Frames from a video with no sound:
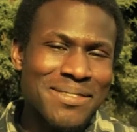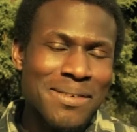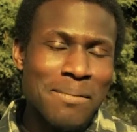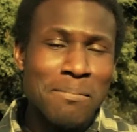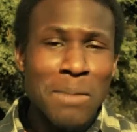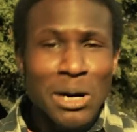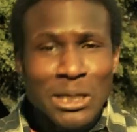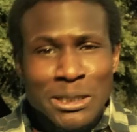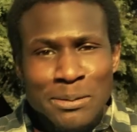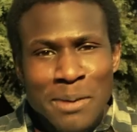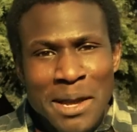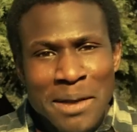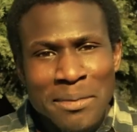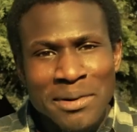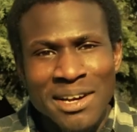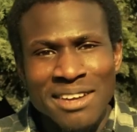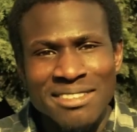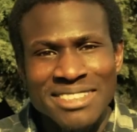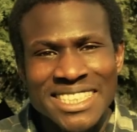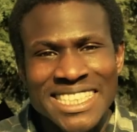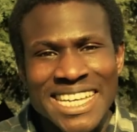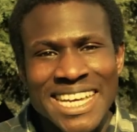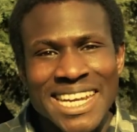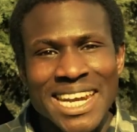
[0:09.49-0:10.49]
most people
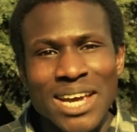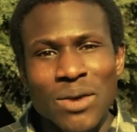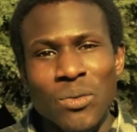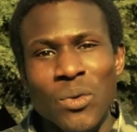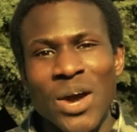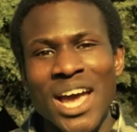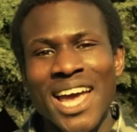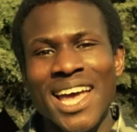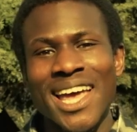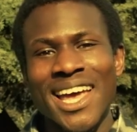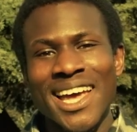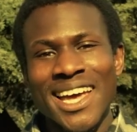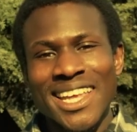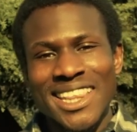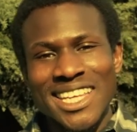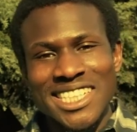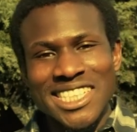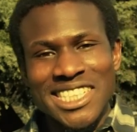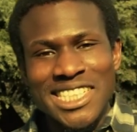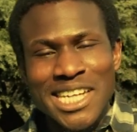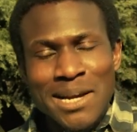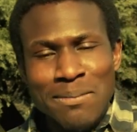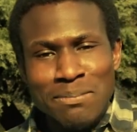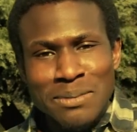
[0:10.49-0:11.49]
have seen it, where the
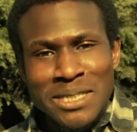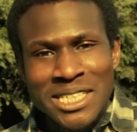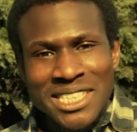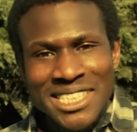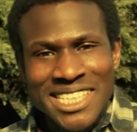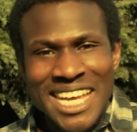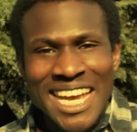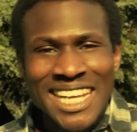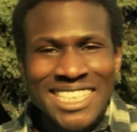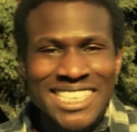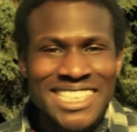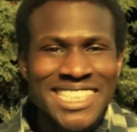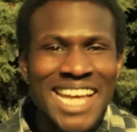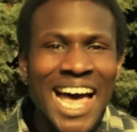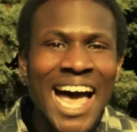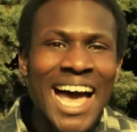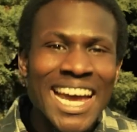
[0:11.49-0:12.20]
ship just hits the